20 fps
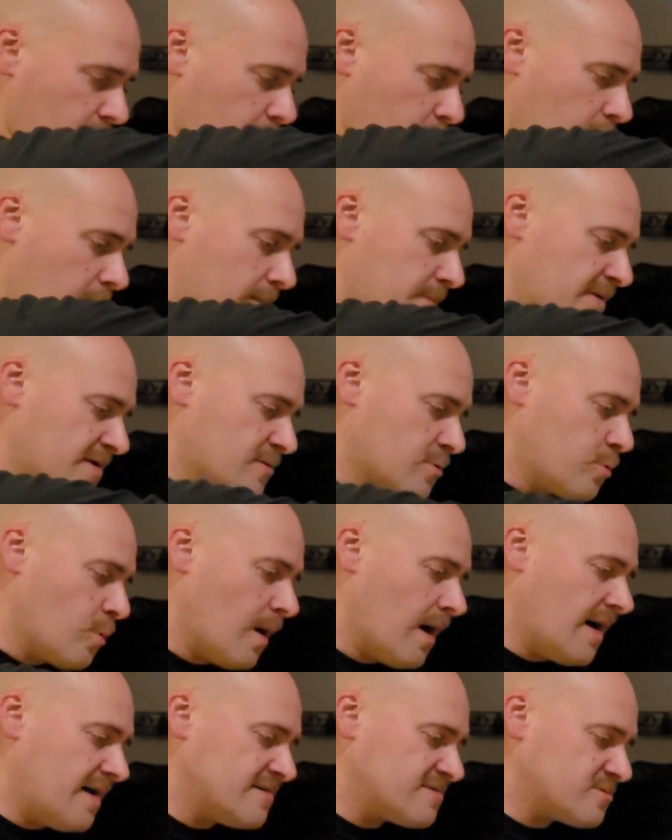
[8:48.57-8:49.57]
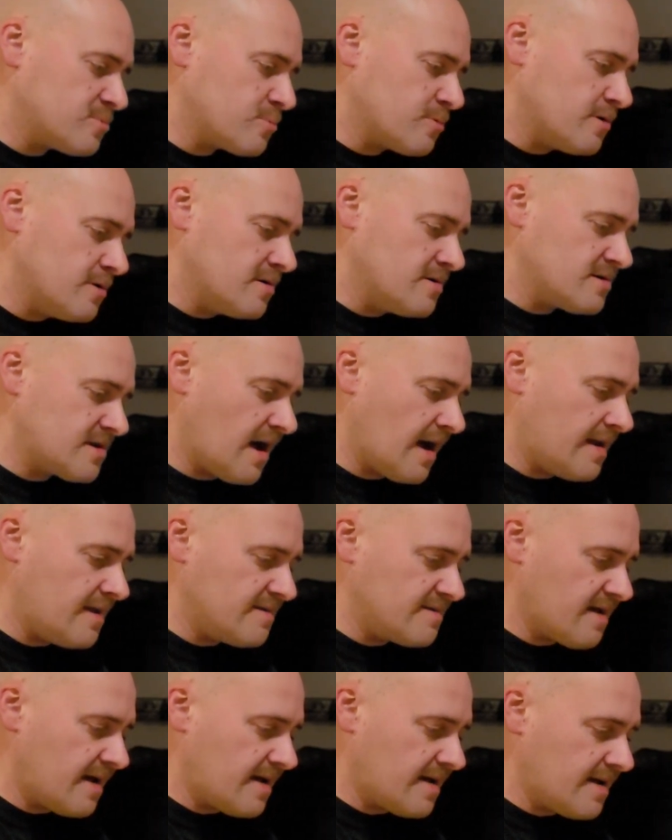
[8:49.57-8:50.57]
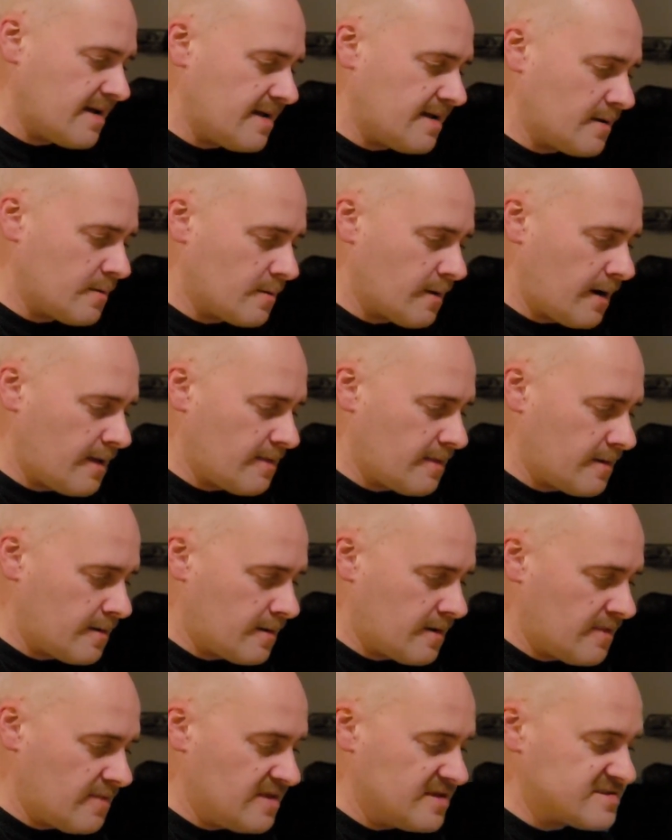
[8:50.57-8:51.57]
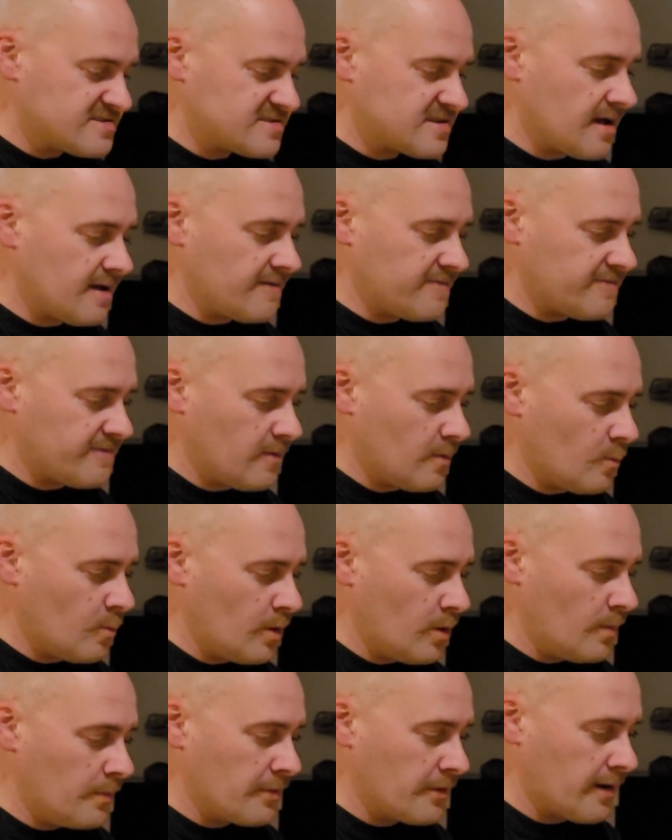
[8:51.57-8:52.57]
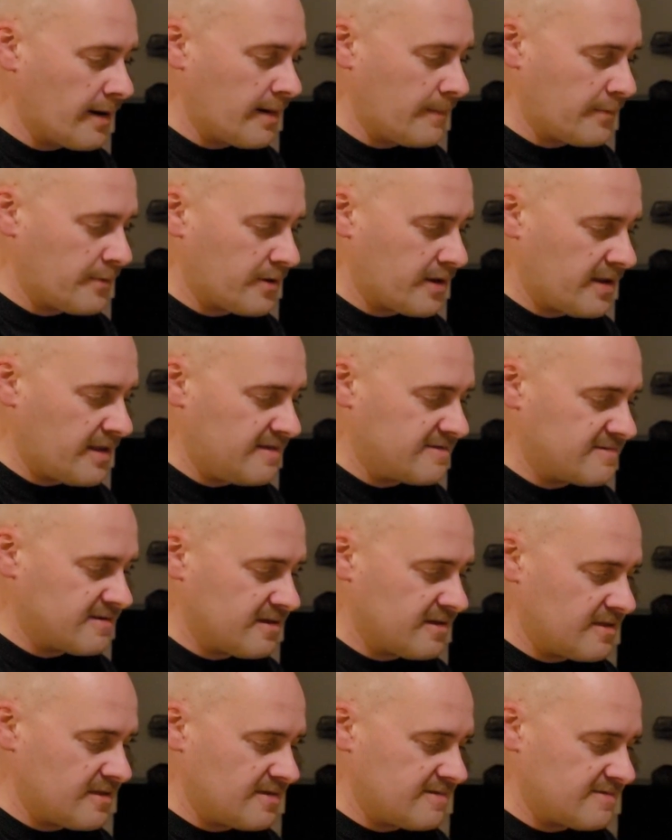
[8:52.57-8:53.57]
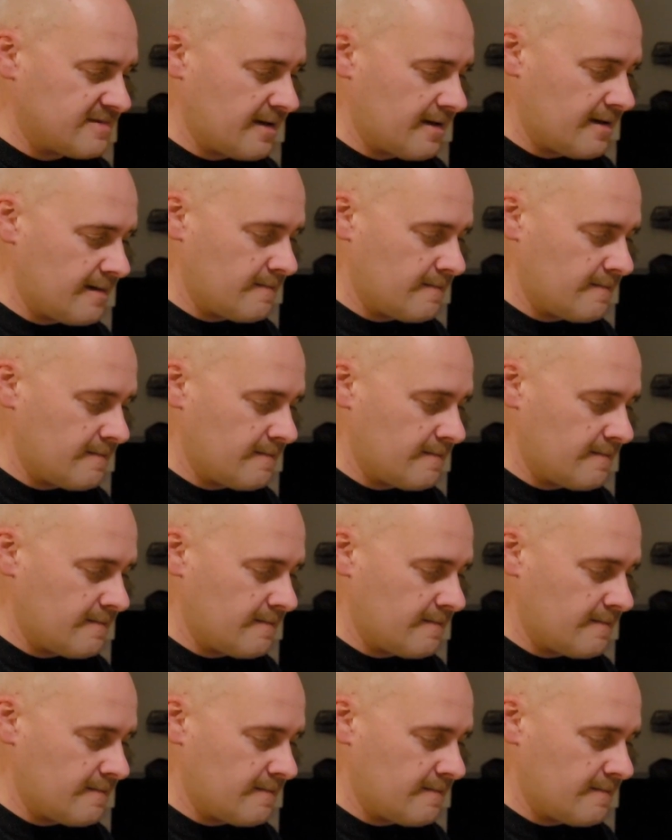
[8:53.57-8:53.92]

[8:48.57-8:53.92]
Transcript: Wrap it twice, real tight as I can get it right there. And this stuff will break pretty easily, this